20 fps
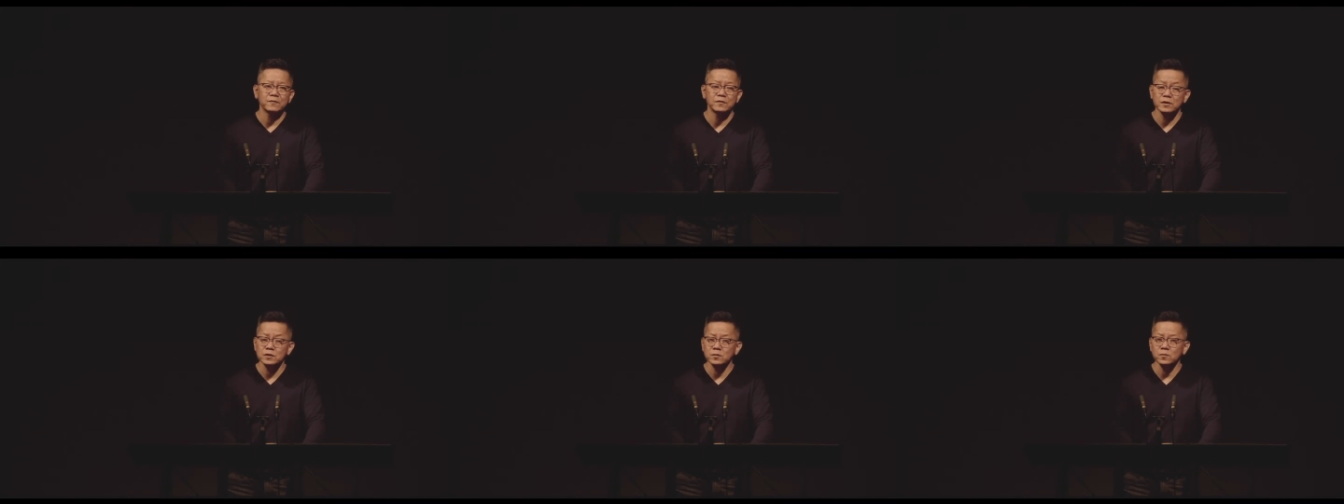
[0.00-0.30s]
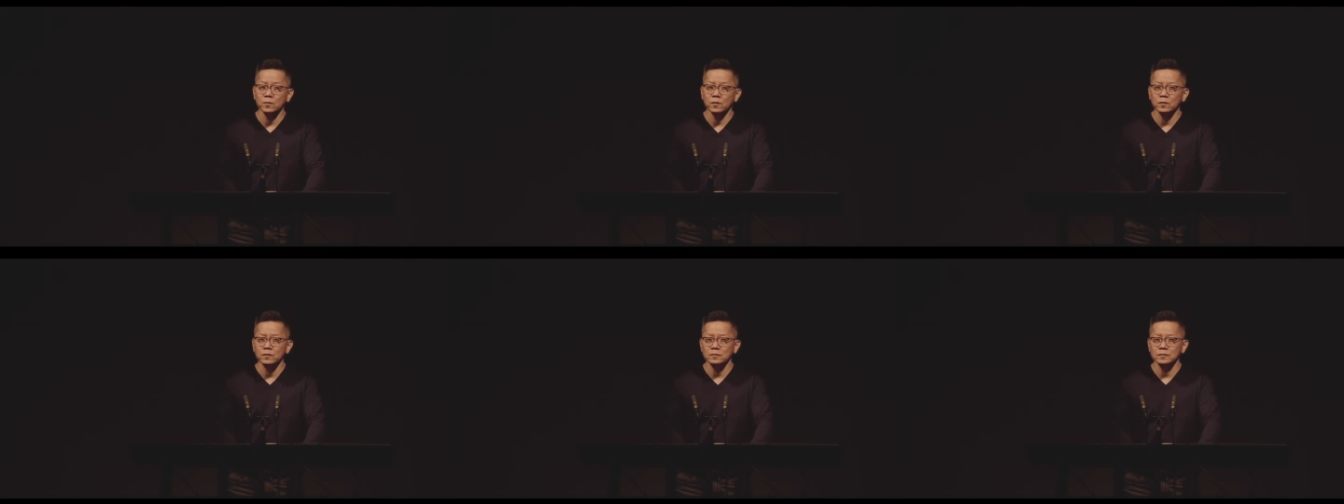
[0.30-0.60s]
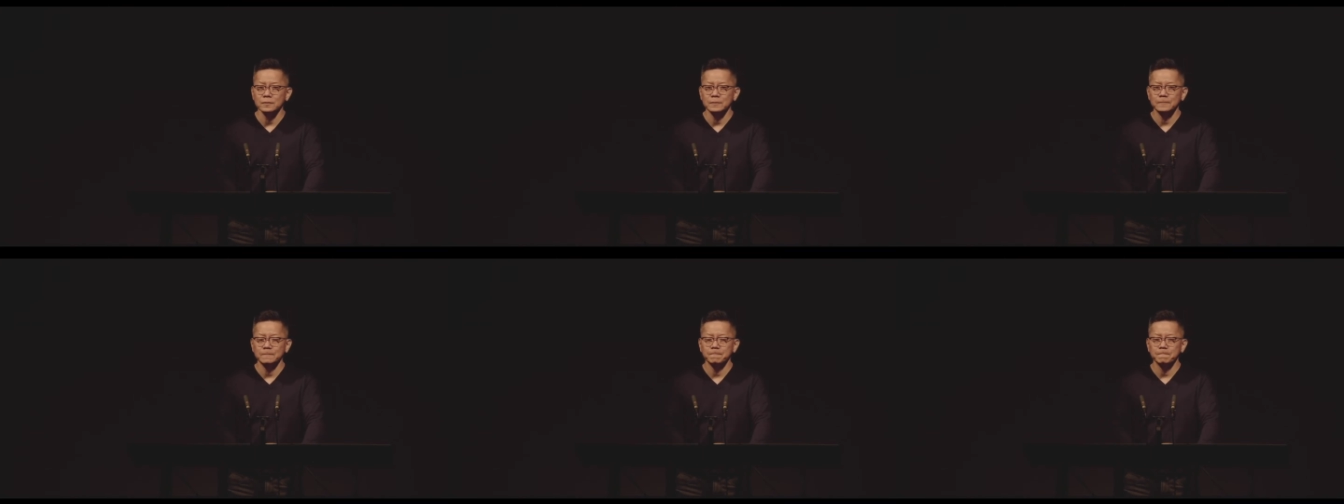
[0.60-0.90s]
this world.
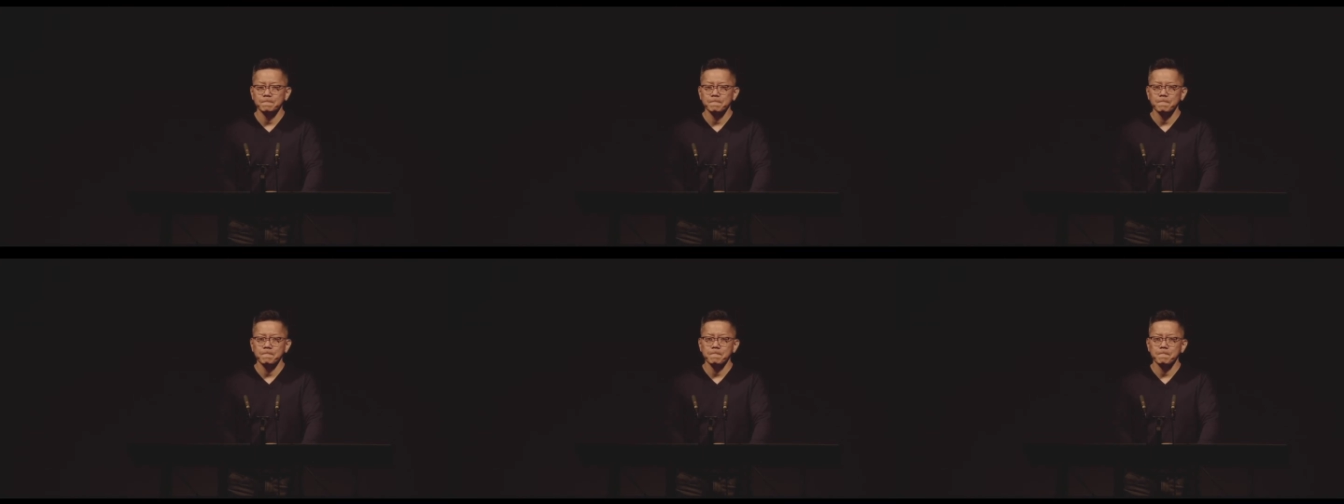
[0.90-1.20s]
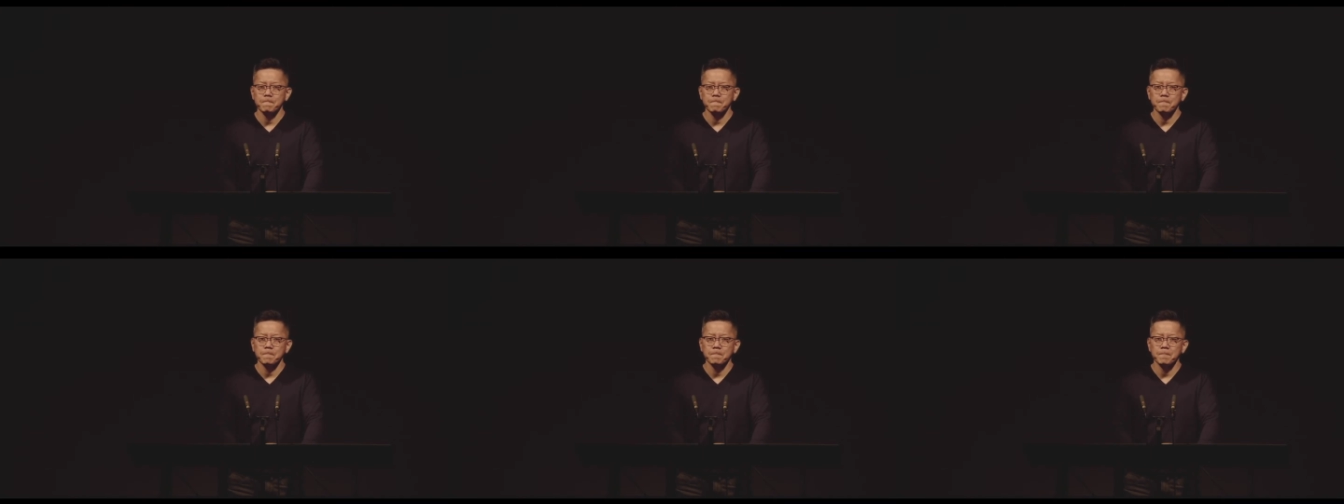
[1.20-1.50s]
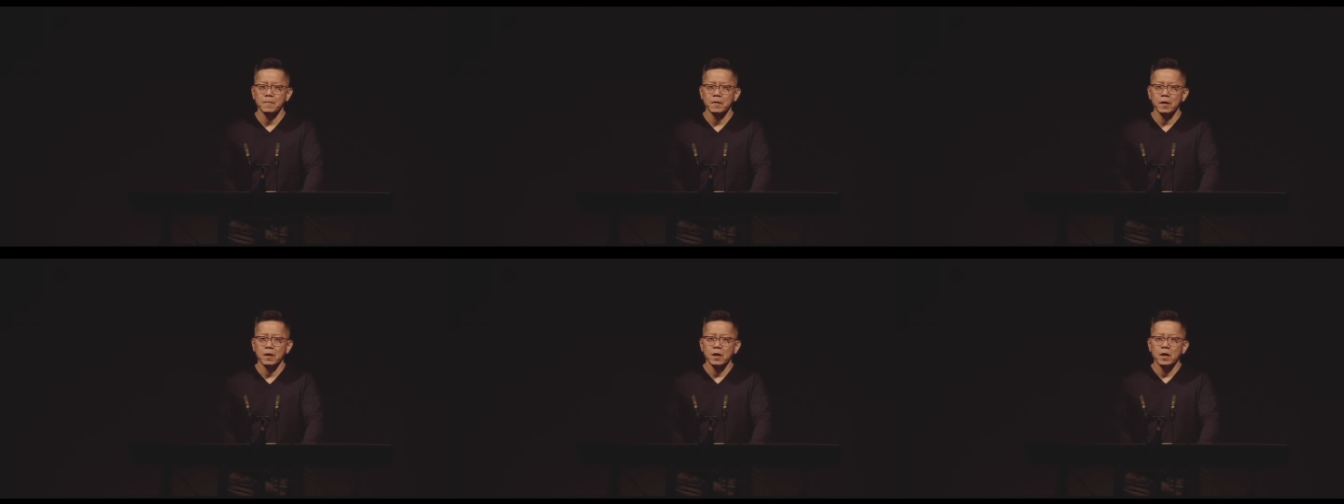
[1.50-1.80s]

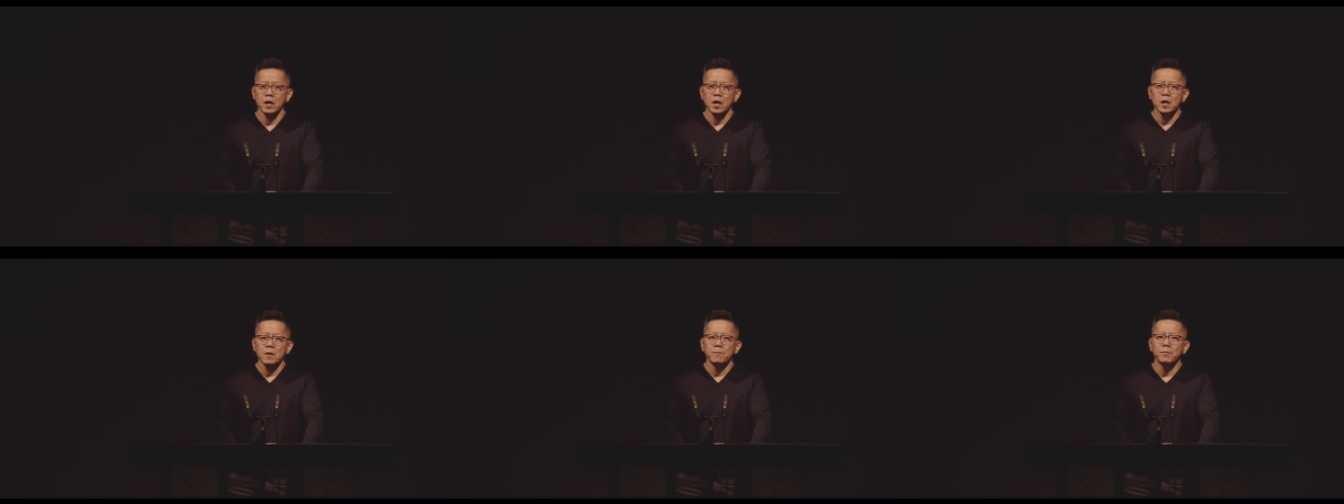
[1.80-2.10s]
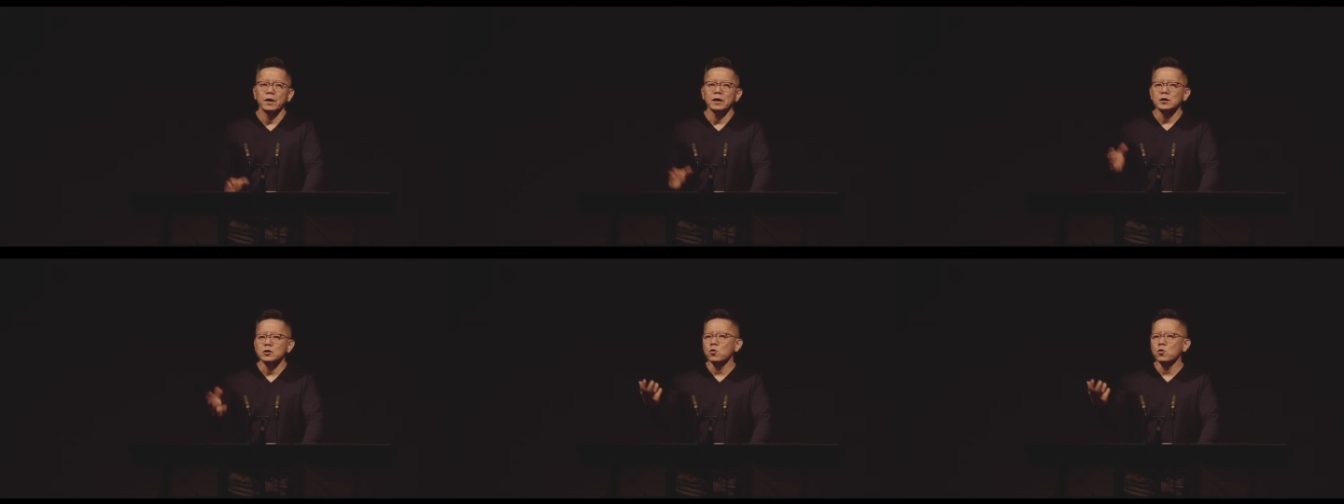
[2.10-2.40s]
But you